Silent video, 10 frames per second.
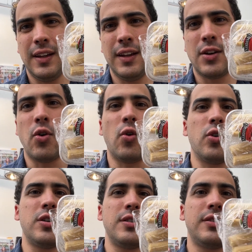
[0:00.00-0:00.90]

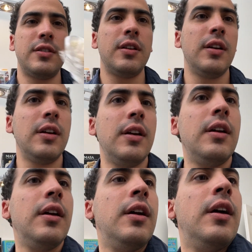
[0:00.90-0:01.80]
corns,
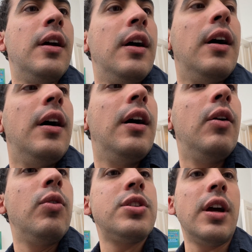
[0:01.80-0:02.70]

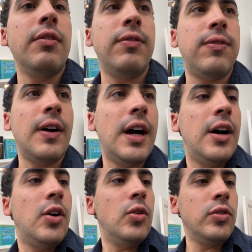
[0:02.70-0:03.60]
which I
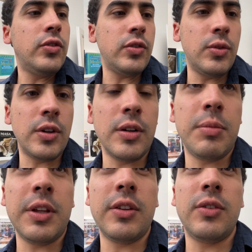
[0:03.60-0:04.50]
found. So we're gonna
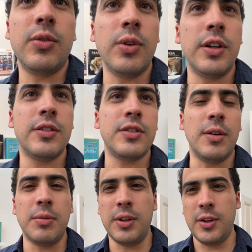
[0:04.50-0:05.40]
be doing
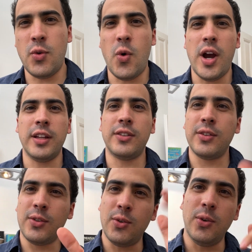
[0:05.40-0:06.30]
something quite
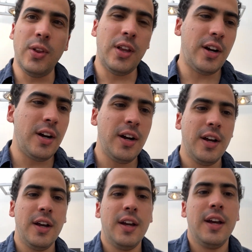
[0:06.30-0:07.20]
cool there.
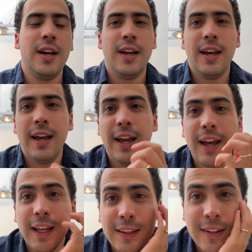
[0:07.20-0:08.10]

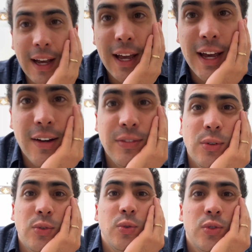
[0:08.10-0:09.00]
And I have to
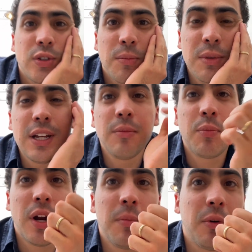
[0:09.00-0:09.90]
do some meeting
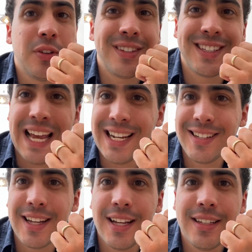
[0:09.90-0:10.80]
prep on
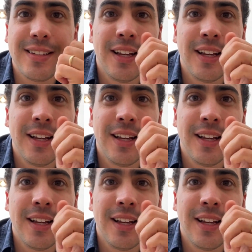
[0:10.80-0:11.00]
salsas,